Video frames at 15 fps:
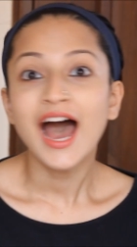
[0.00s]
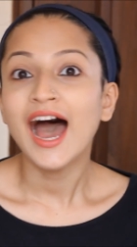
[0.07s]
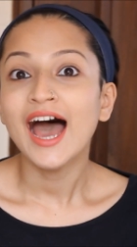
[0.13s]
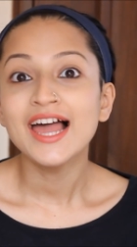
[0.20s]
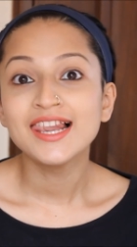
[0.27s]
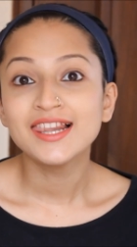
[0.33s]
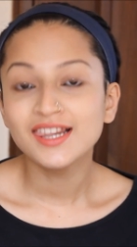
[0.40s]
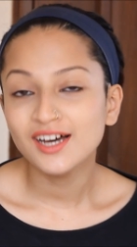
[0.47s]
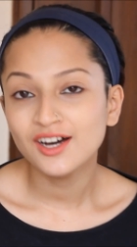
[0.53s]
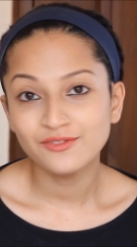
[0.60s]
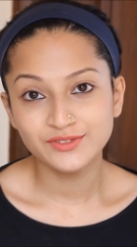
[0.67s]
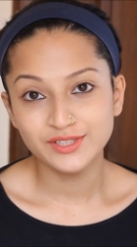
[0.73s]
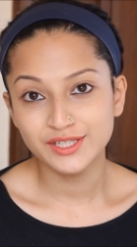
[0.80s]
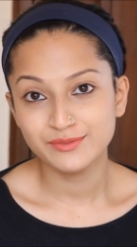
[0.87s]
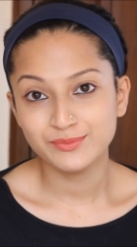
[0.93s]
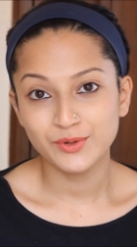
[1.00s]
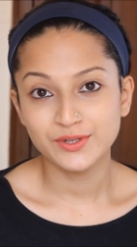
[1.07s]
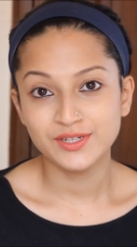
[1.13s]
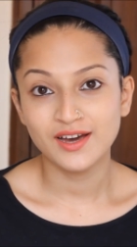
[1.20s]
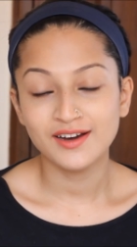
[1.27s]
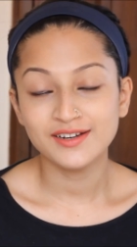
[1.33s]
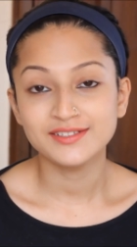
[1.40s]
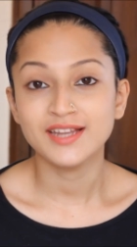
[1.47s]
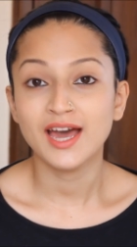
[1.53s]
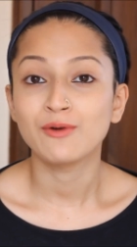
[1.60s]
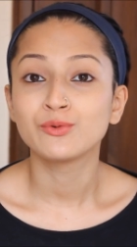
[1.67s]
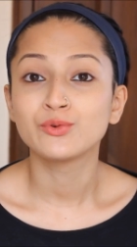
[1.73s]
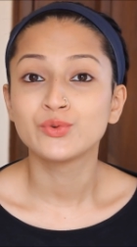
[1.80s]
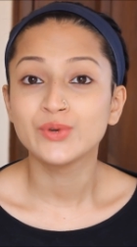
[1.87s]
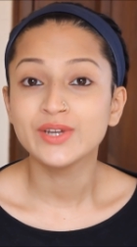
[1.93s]
I love these products
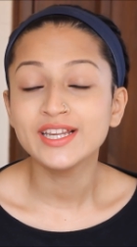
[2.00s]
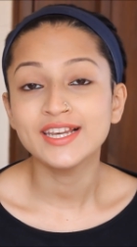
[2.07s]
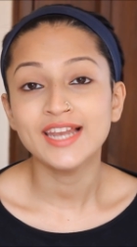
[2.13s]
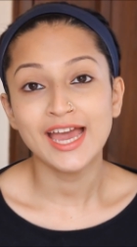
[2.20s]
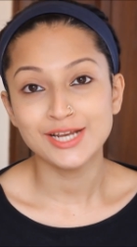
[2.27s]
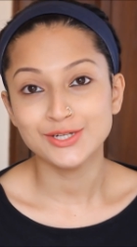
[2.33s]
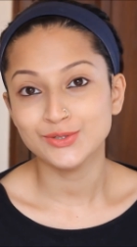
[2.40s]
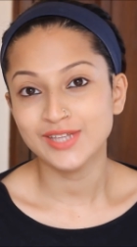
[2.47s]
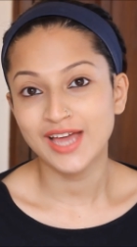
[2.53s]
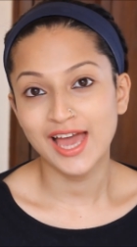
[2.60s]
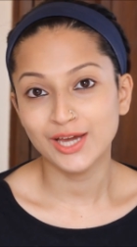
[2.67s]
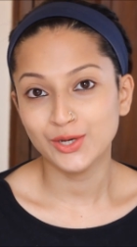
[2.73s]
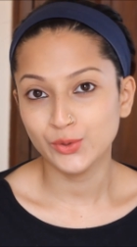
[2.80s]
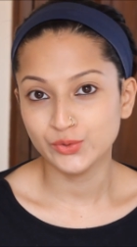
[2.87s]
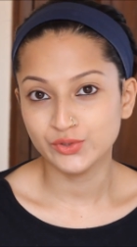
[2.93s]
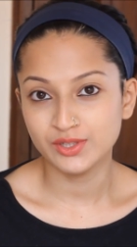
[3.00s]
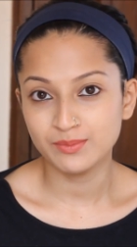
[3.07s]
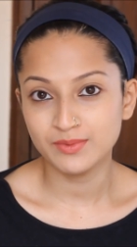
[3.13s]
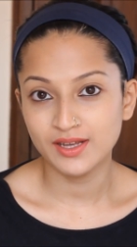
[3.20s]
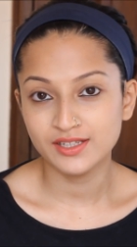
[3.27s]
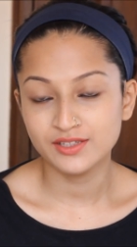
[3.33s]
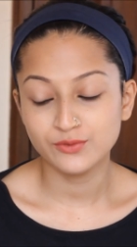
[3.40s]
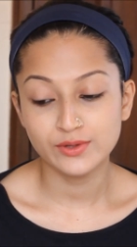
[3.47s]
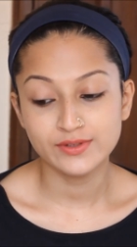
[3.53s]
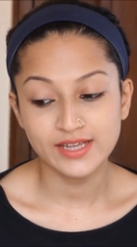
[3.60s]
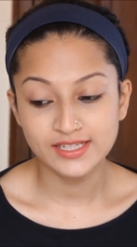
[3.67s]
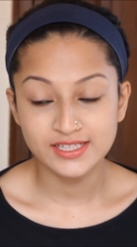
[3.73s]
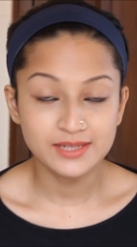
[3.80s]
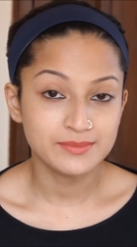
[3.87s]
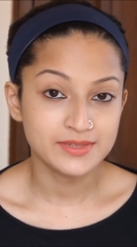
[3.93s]
I would really like to thank O3 Plus for
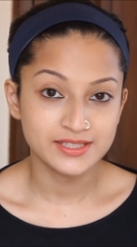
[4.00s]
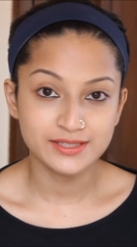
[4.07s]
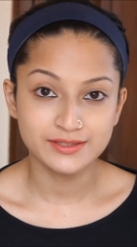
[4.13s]
sending me